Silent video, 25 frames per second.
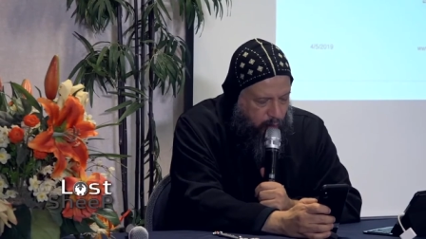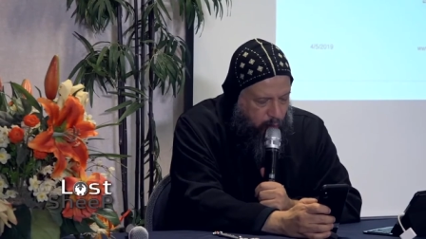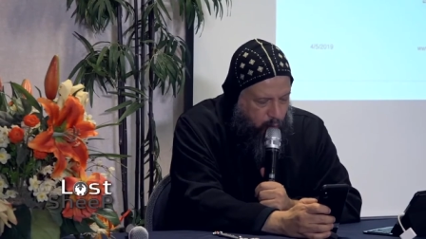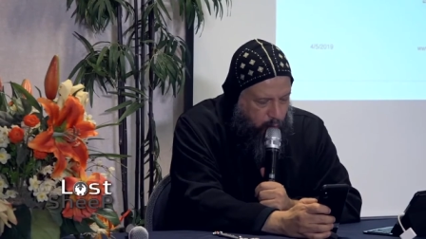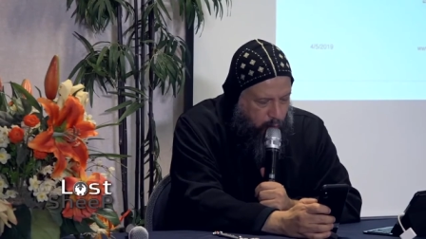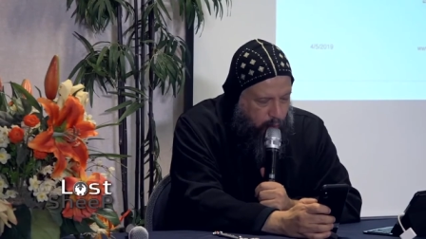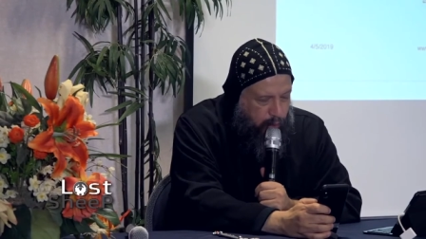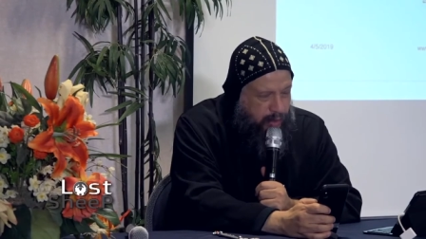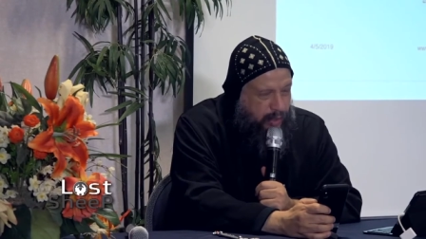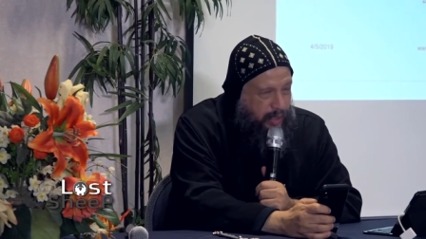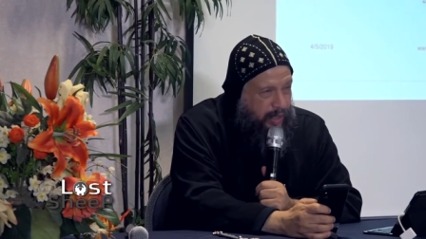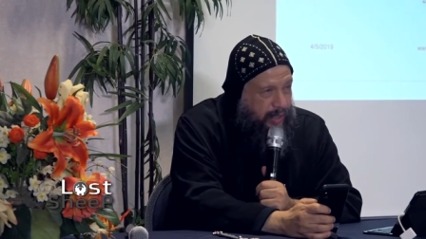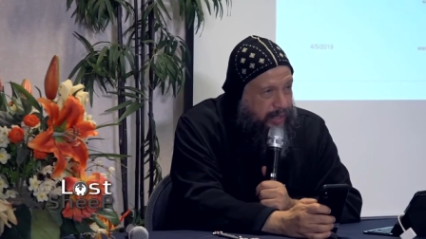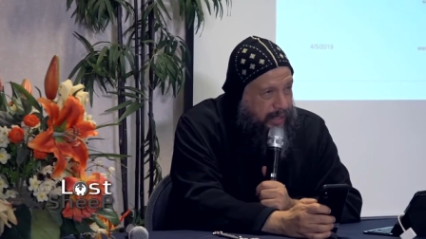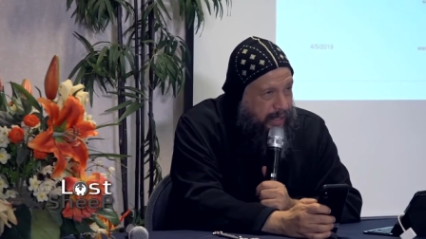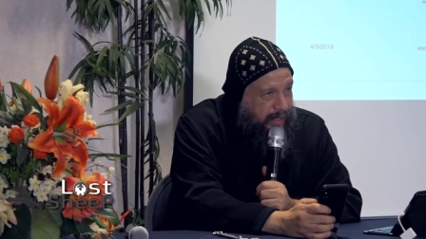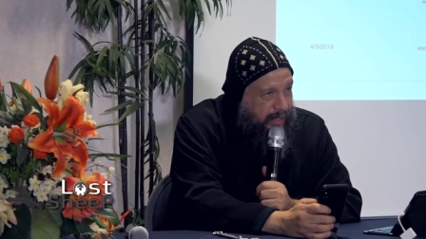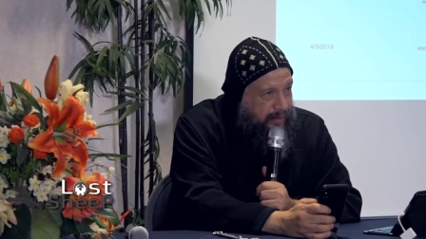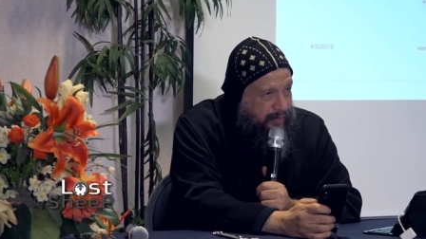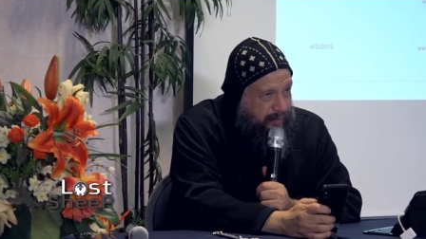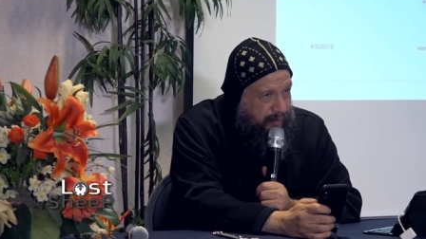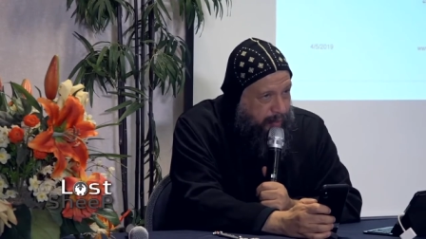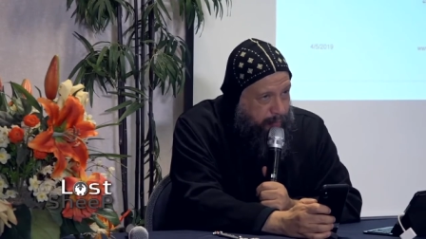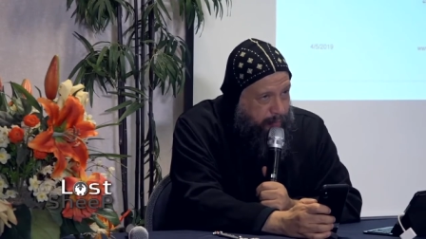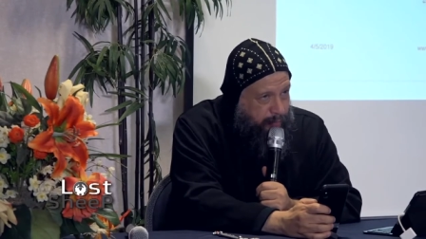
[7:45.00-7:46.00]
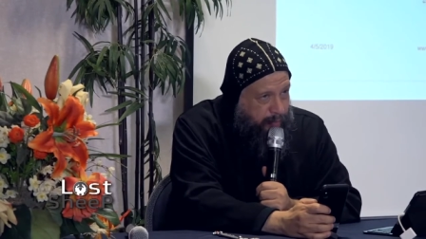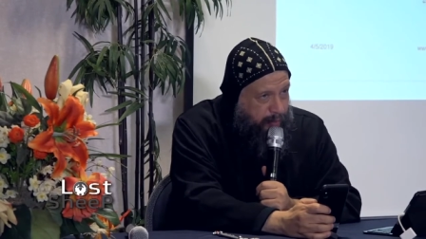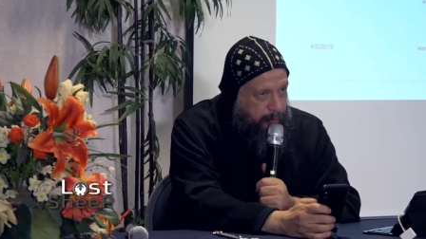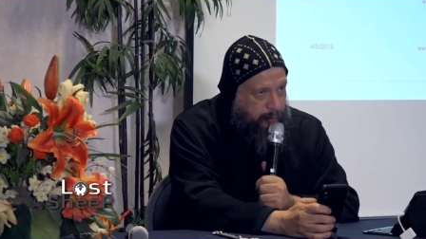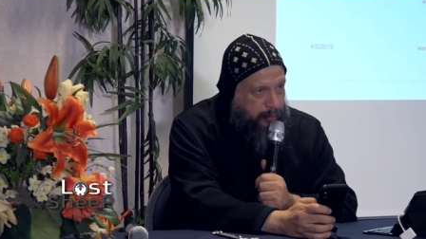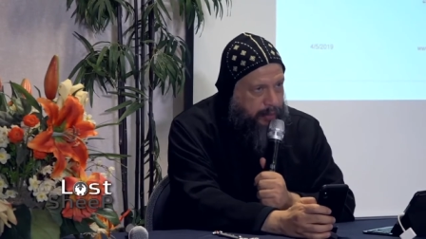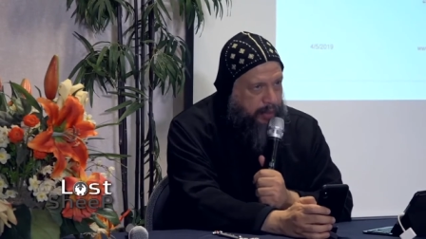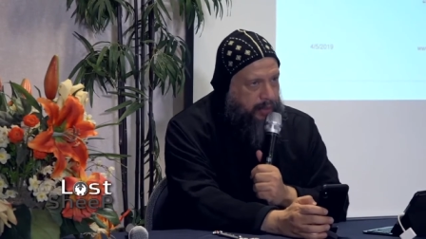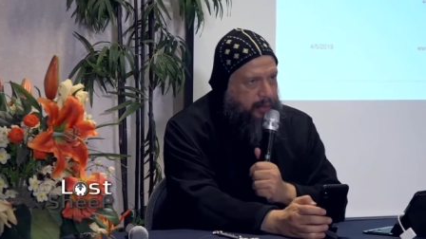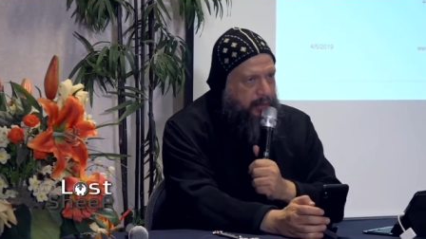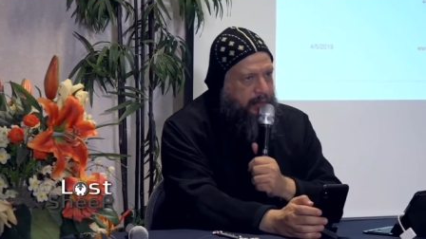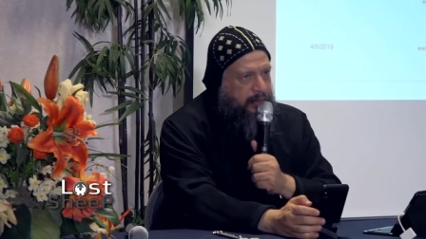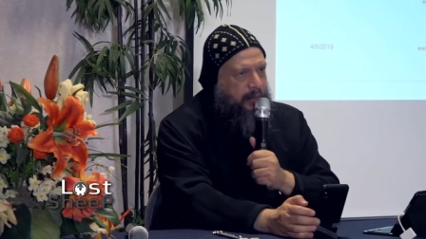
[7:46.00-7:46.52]
Would God accept
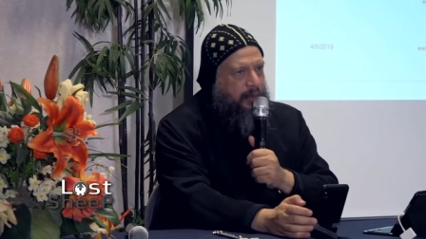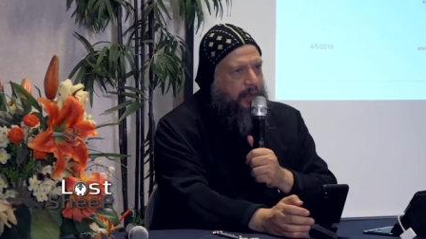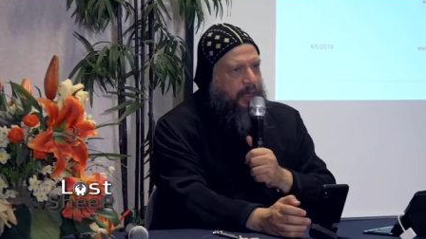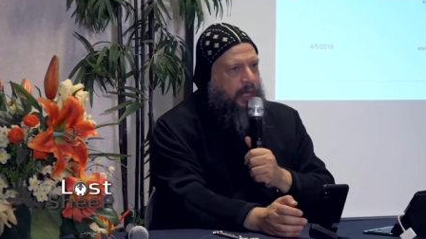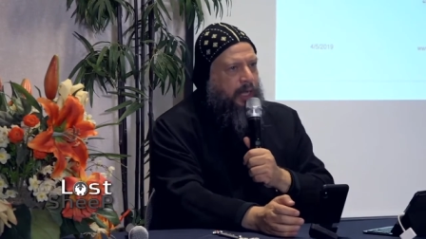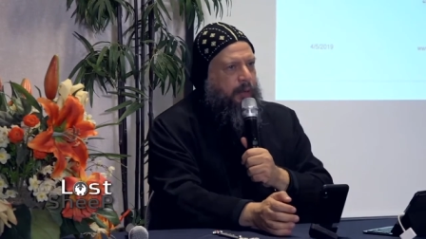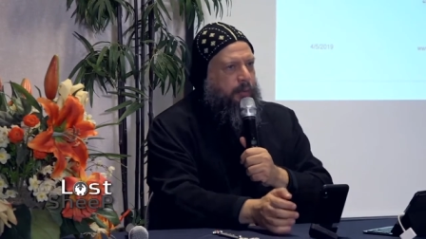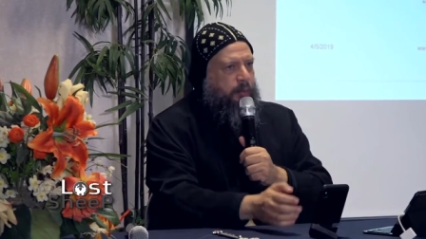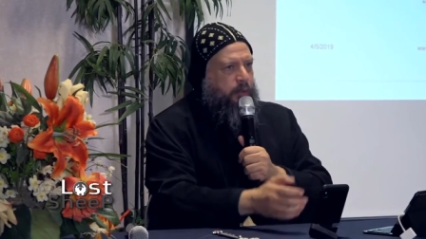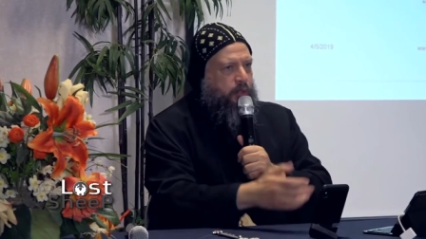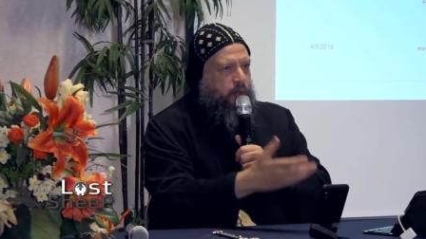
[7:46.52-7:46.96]
me? I'm